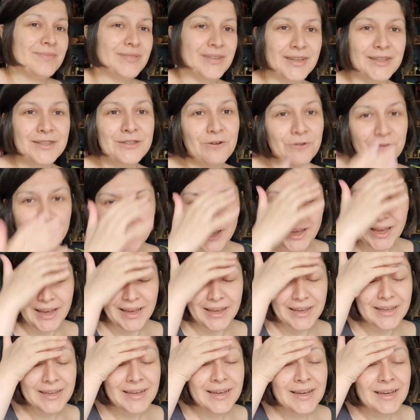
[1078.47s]
It's
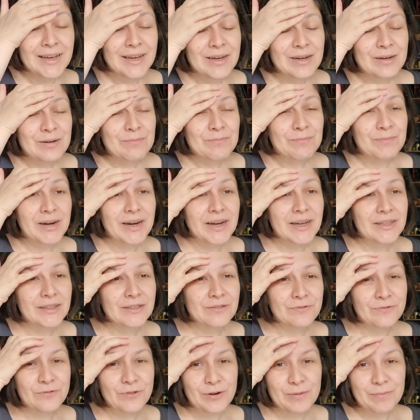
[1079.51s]
okay, but
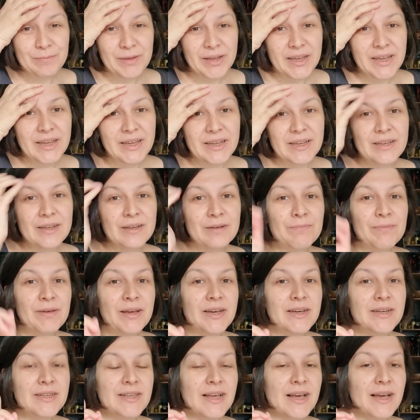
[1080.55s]
for me,
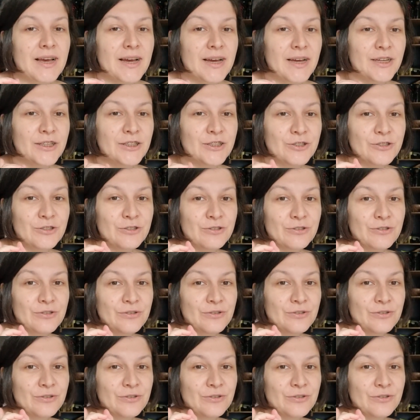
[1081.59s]
because I had to